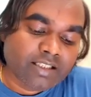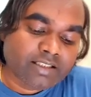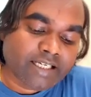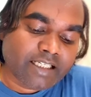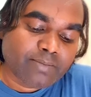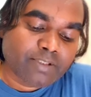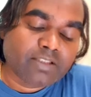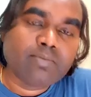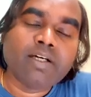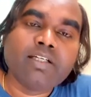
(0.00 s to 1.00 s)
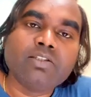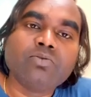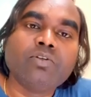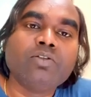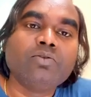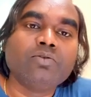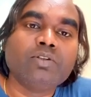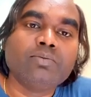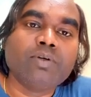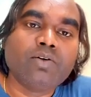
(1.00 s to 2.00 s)
that means minus 1 to
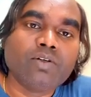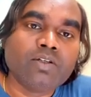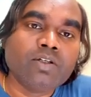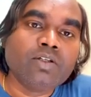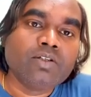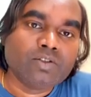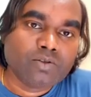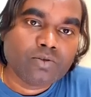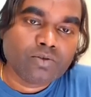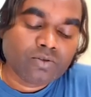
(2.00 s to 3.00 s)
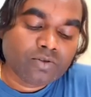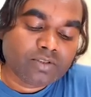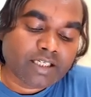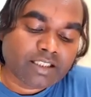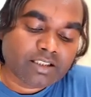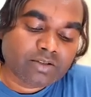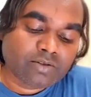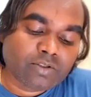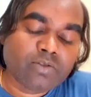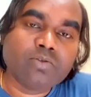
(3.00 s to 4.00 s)
the power 2, that is
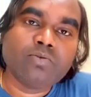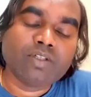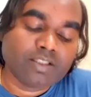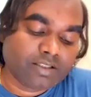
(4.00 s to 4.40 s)
equal to 1.